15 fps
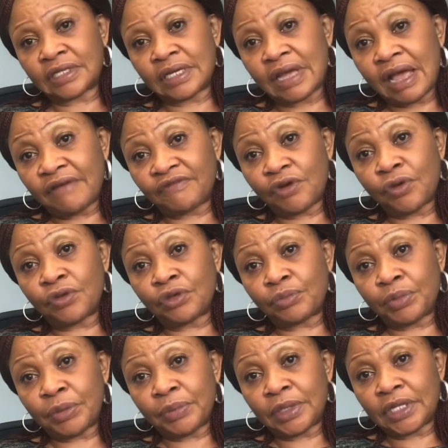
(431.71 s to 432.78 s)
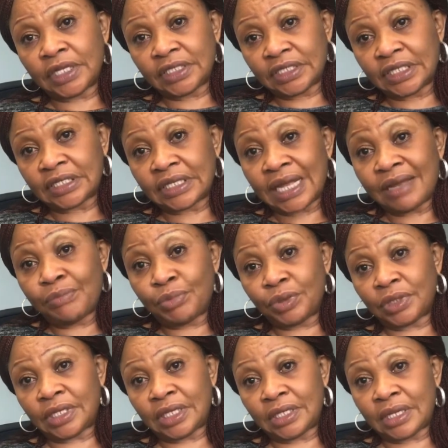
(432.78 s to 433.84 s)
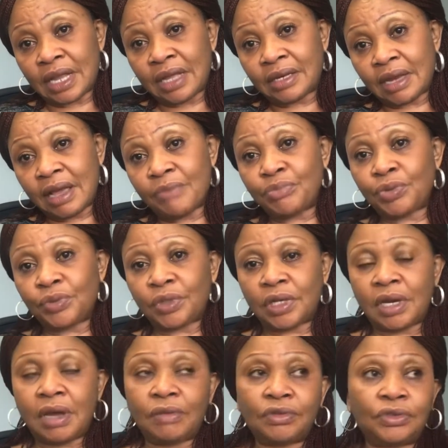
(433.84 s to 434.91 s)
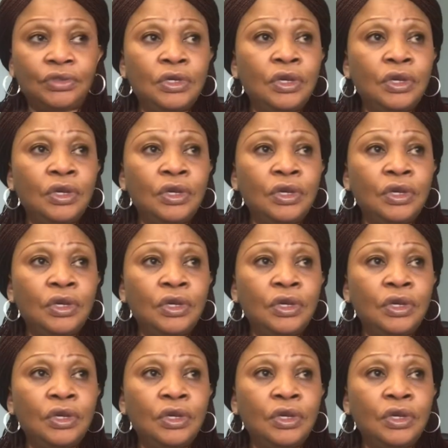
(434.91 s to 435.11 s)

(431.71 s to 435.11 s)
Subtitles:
I have all the paper that says I bought the land, I built the house.